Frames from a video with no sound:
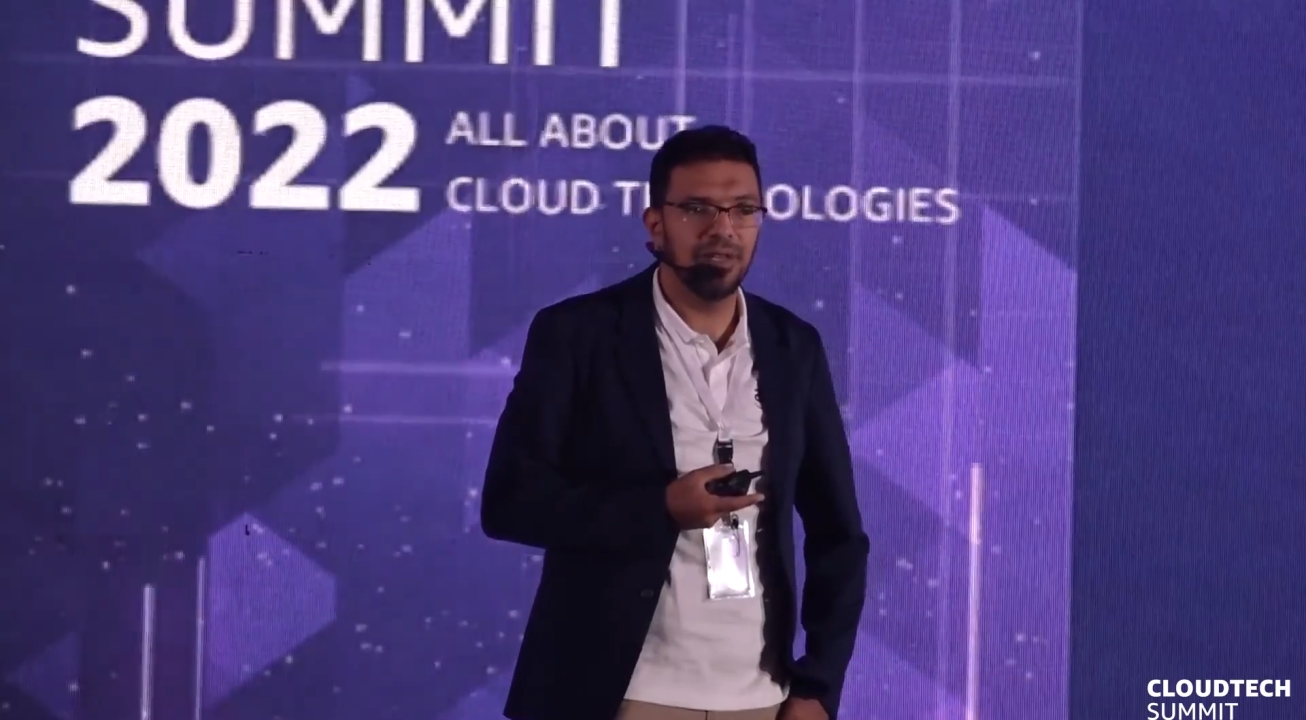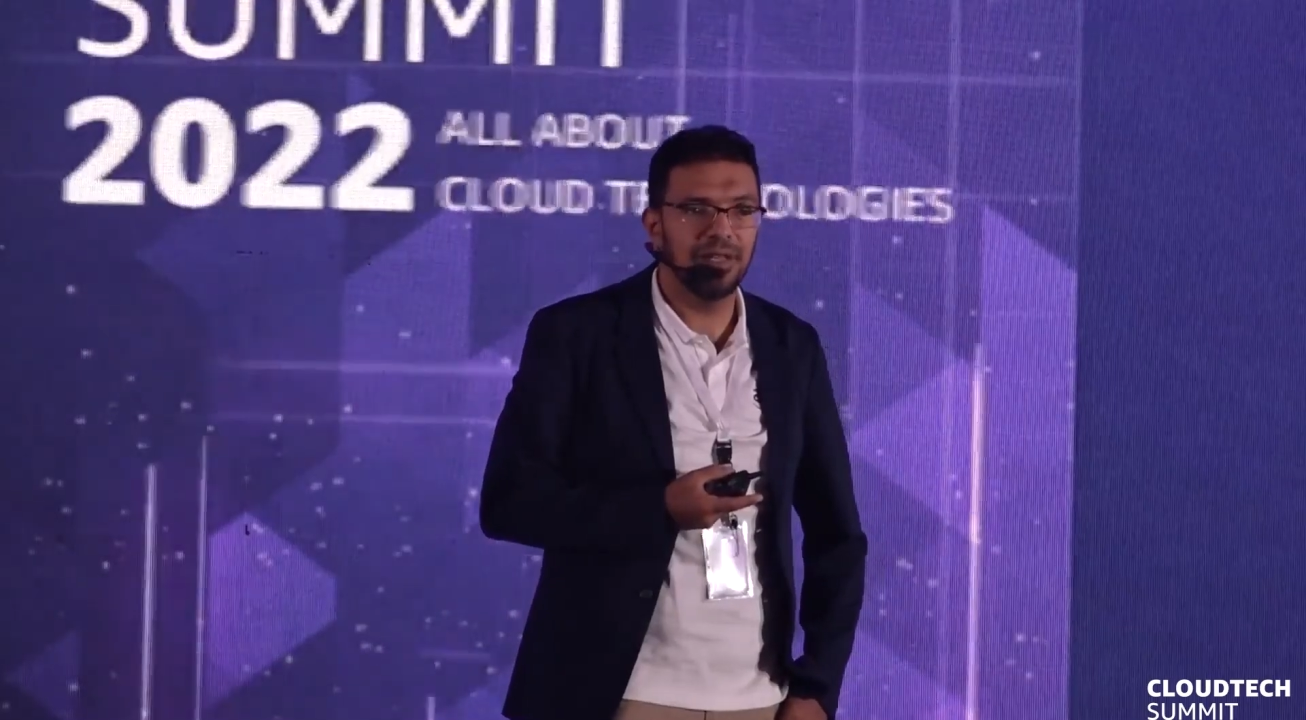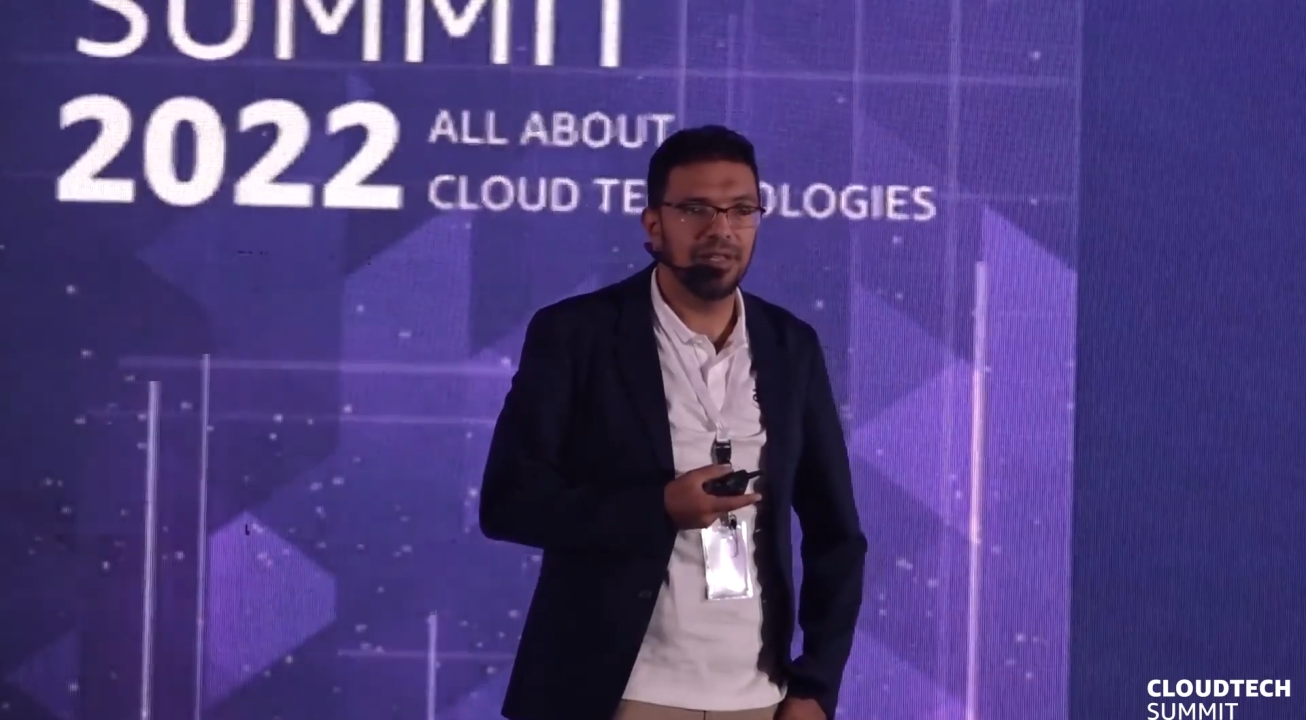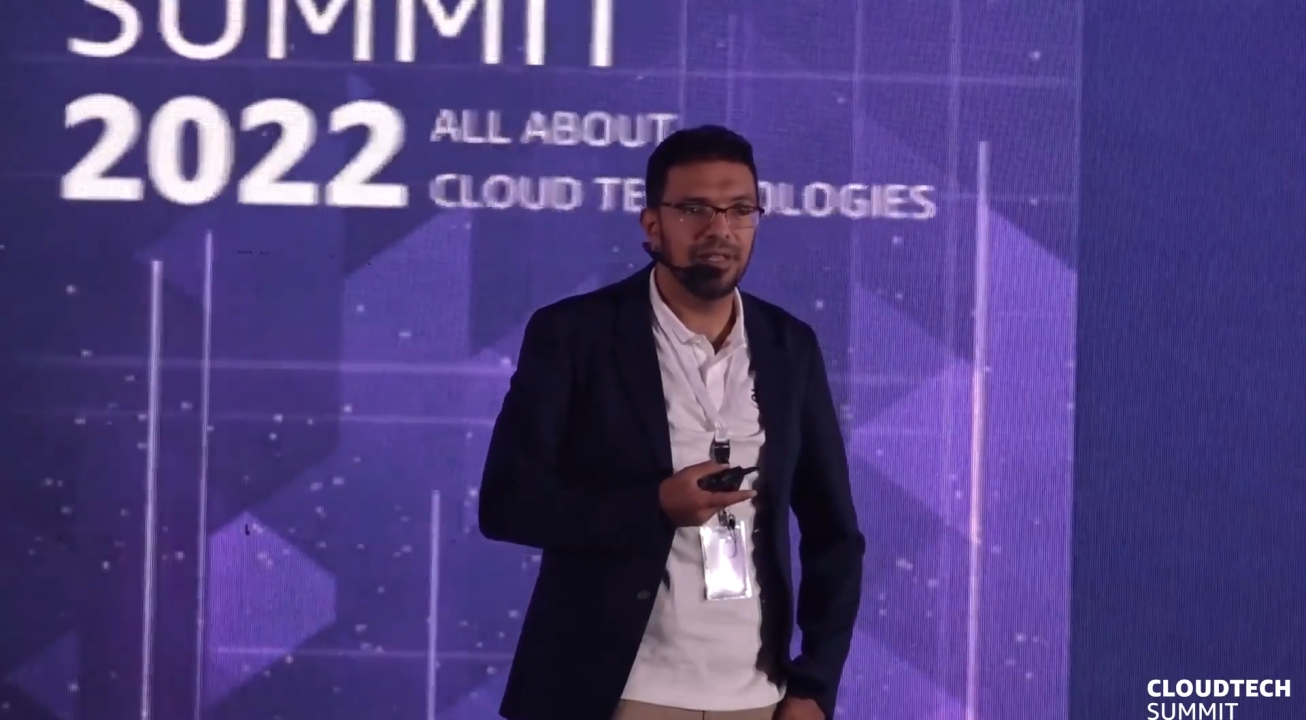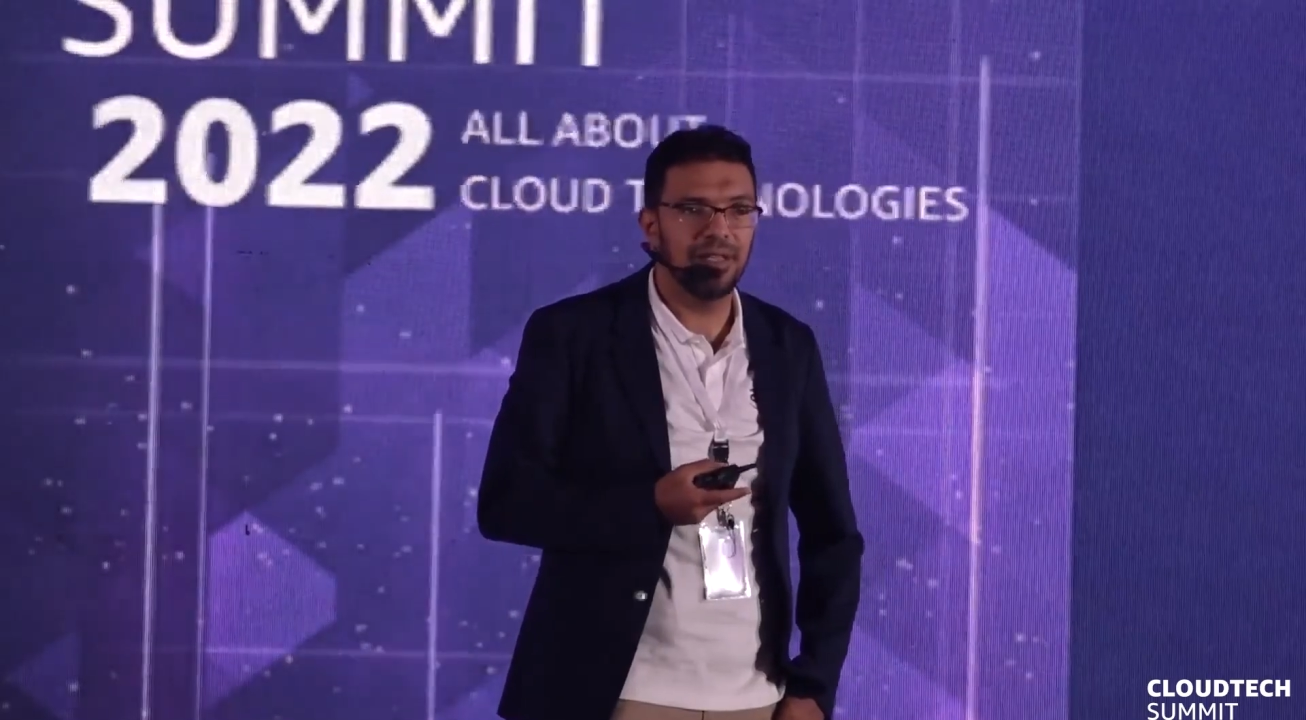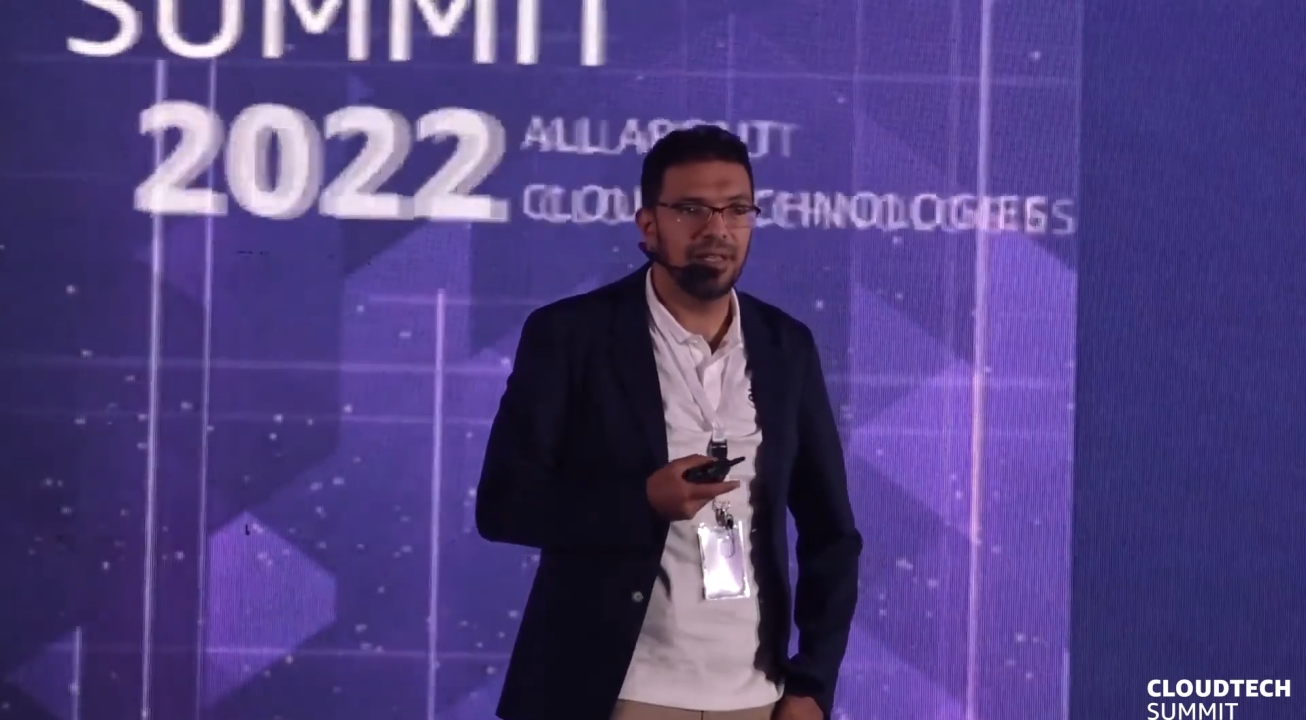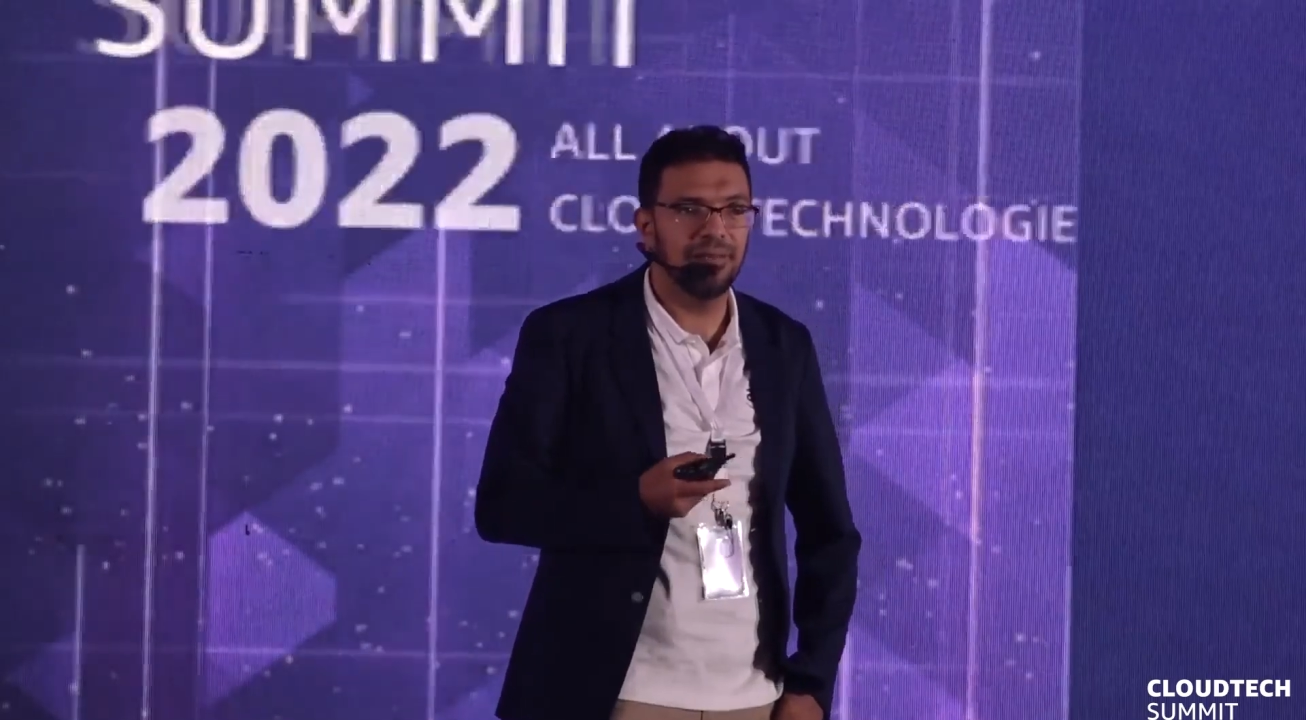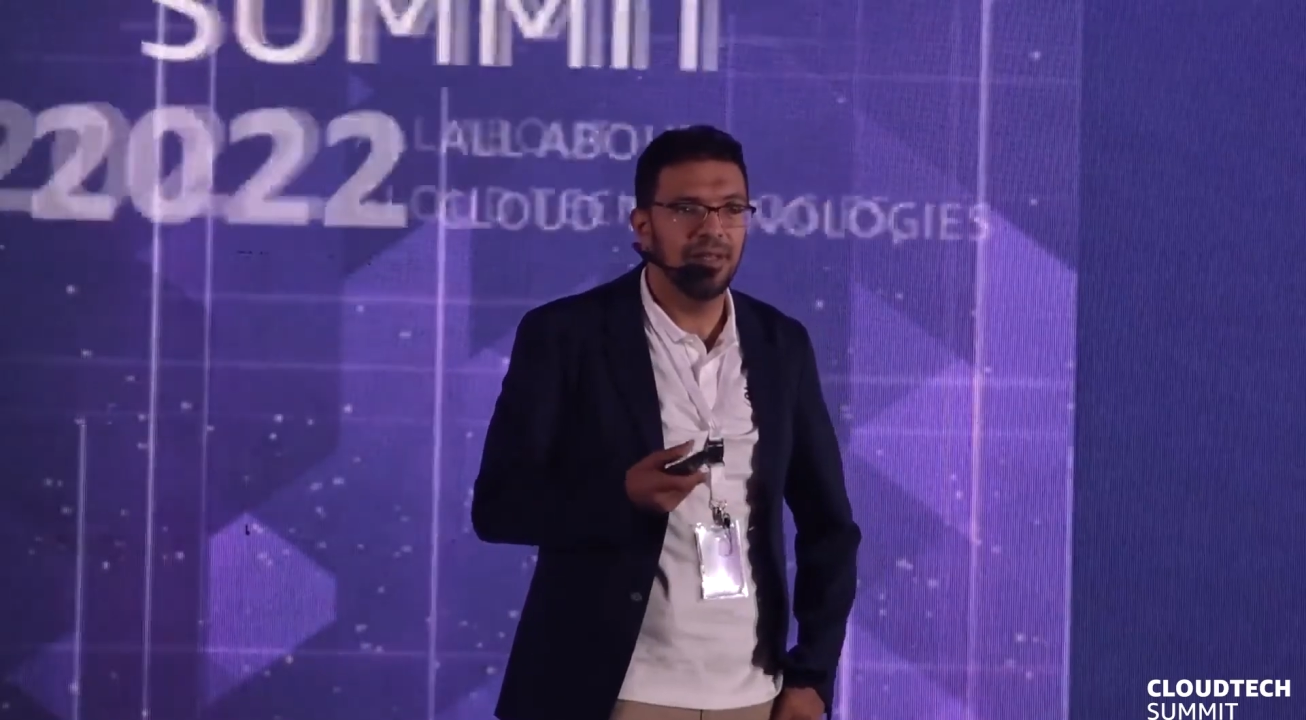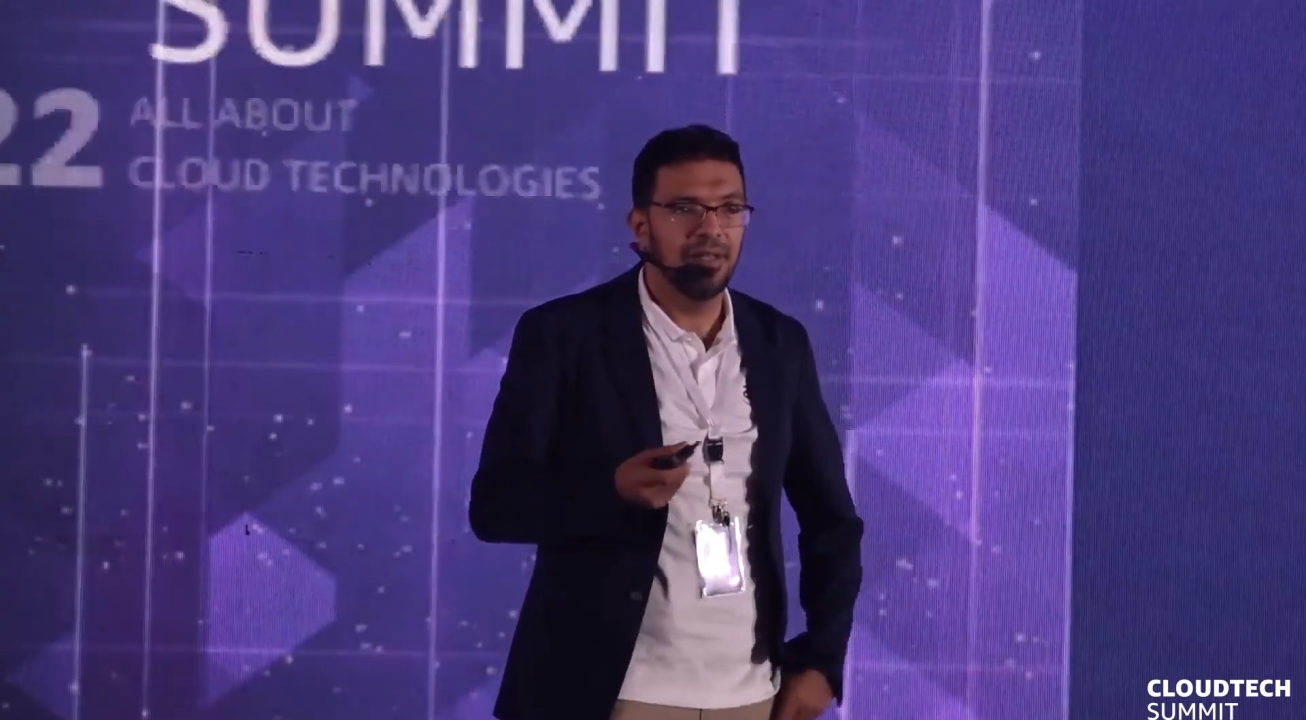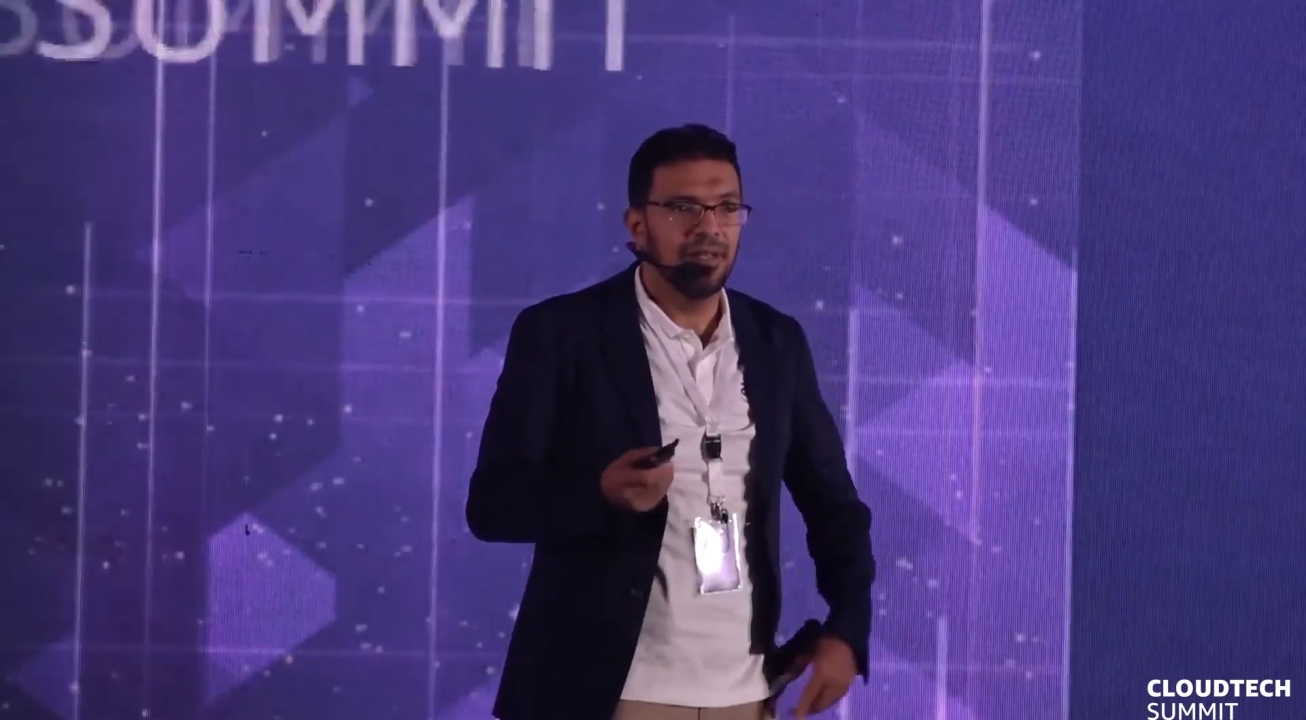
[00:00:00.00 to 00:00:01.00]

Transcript: and I can